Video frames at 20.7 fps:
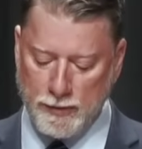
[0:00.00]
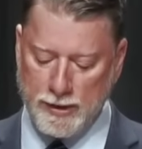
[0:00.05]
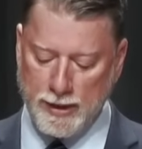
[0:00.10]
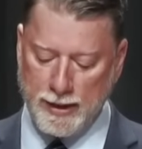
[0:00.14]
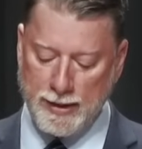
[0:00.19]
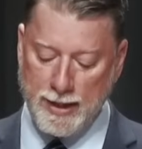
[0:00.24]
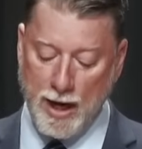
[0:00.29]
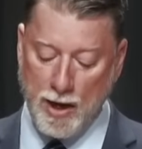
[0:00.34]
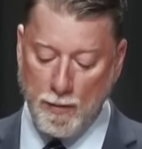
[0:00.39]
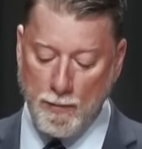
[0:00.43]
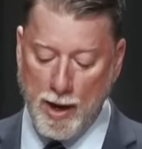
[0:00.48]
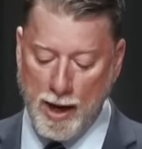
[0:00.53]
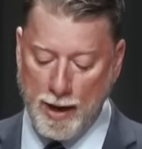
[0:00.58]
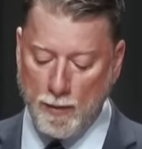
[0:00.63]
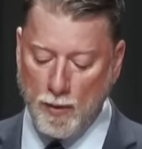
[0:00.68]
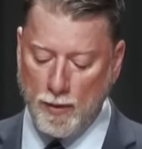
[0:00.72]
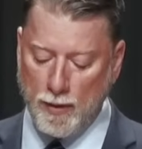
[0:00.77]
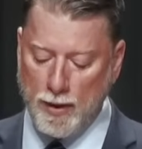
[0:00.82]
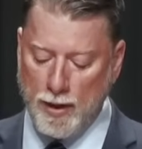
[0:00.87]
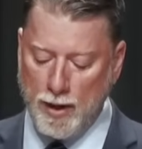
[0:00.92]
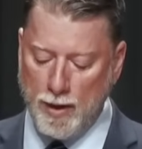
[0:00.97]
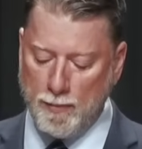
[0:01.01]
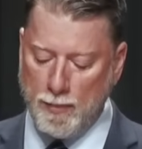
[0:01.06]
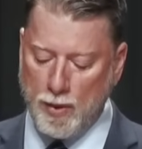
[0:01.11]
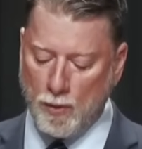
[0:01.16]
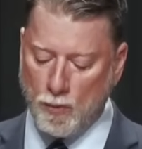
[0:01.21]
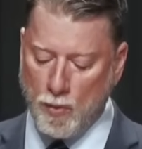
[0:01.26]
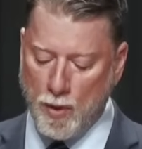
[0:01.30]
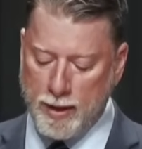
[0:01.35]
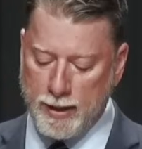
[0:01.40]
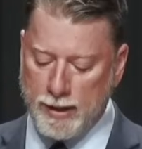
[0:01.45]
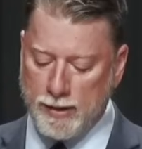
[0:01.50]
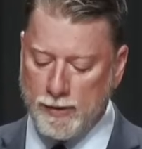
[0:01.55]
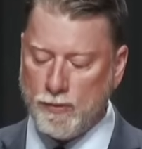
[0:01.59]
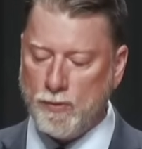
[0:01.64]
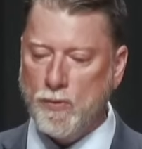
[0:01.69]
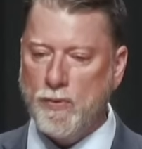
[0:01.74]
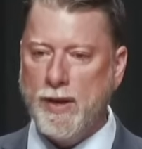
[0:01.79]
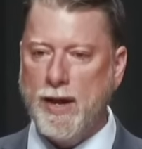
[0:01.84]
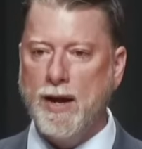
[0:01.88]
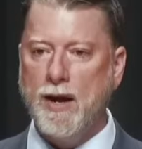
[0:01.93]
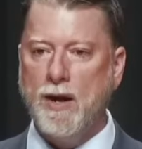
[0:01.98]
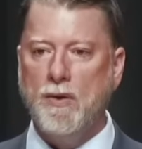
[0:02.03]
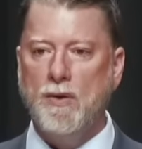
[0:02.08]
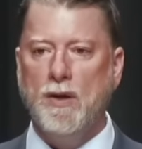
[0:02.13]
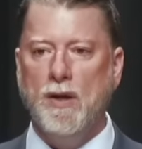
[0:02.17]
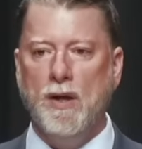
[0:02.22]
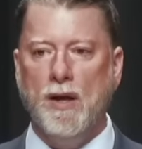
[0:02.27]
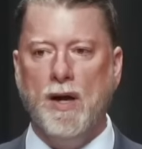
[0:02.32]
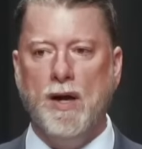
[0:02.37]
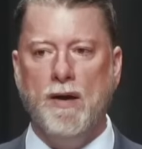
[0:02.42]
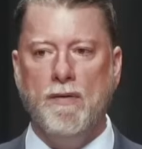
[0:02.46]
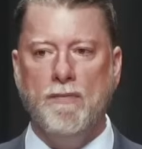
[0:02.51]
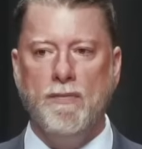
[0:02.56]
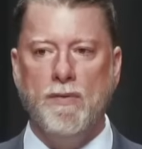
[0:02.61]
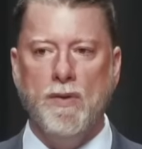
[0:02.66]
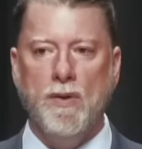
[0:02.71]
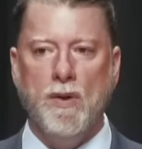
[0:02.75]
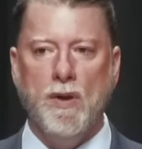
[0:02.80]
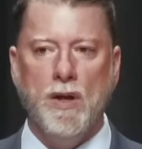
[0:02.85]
was the entire Bible, but running through there of